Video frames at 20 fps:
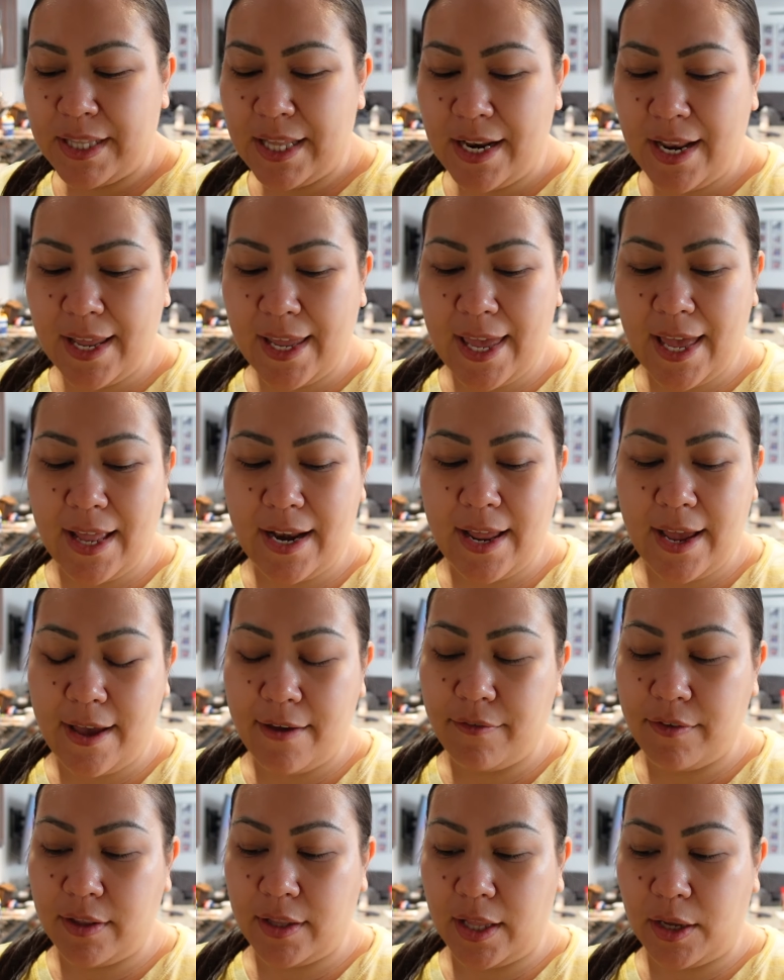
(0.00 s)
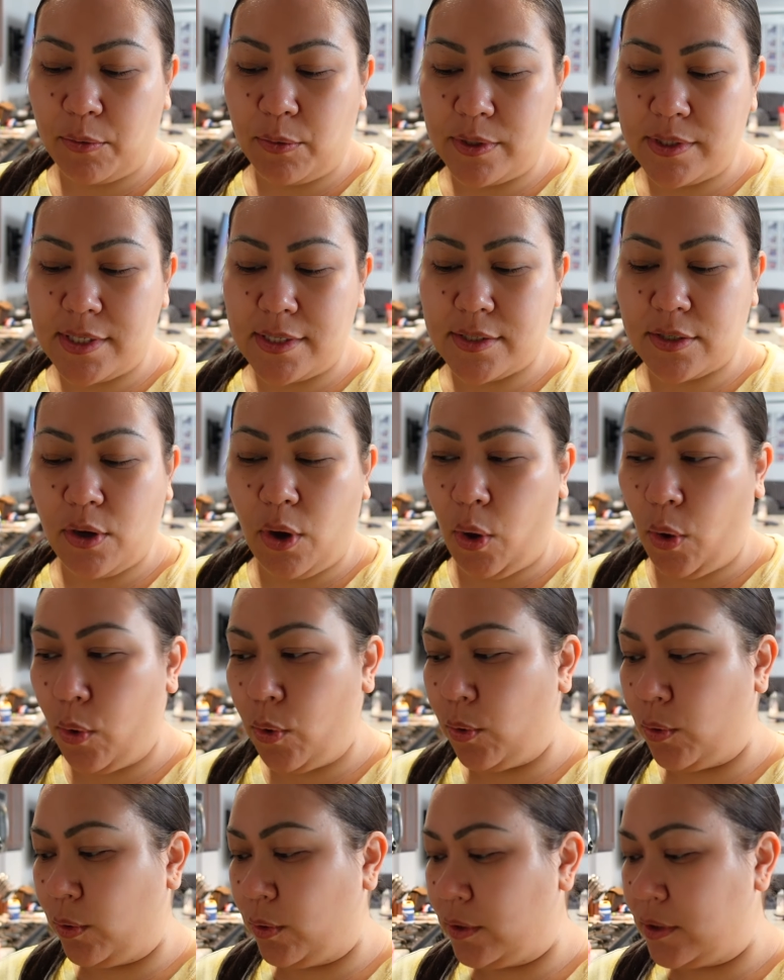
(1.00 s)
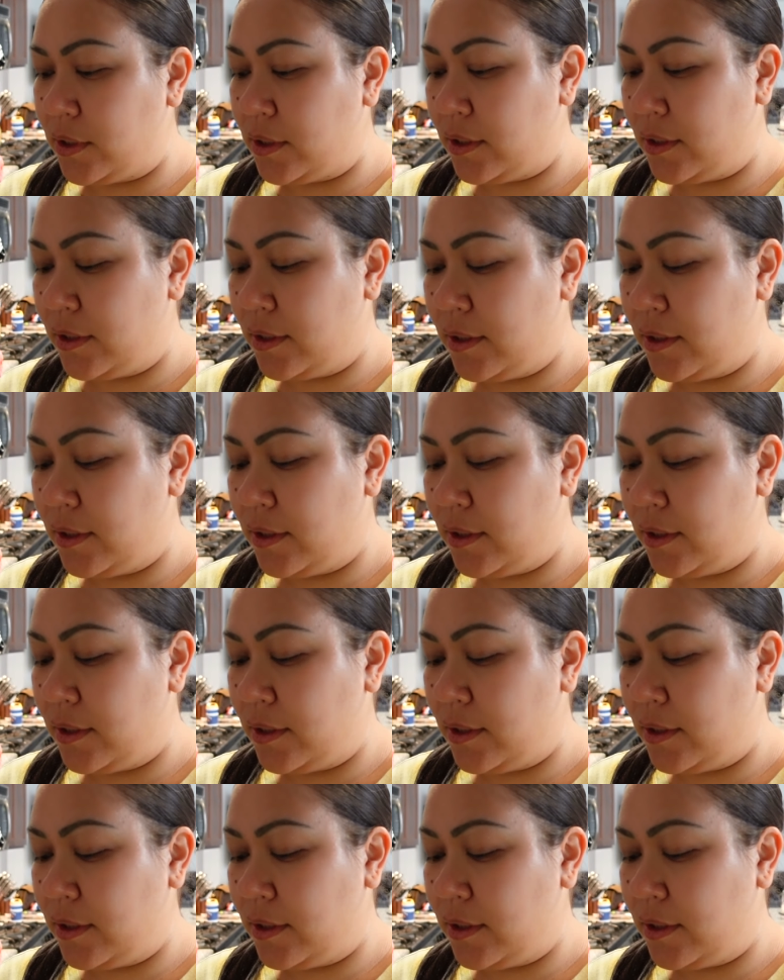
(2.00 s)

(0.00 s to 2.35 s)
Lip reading: then I can't have it like once it's cold